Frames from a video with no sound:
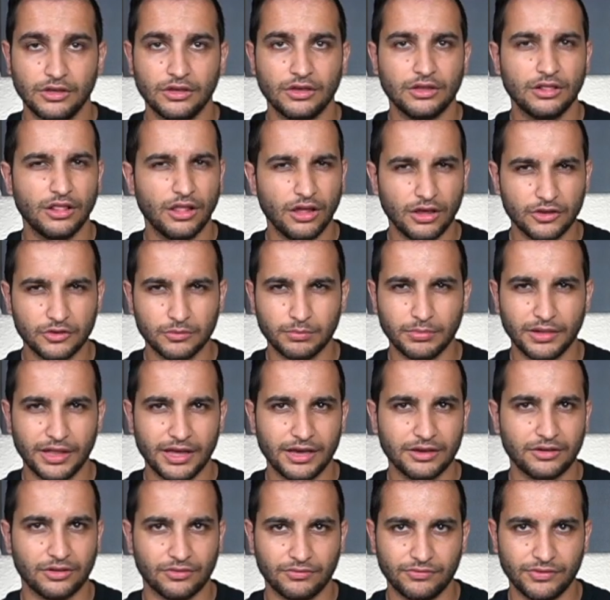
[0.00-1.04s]
gloss
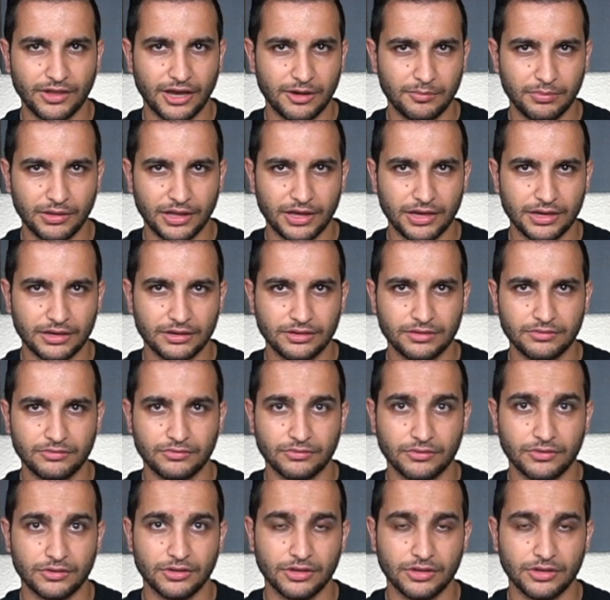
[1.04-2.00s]
black or flat black for,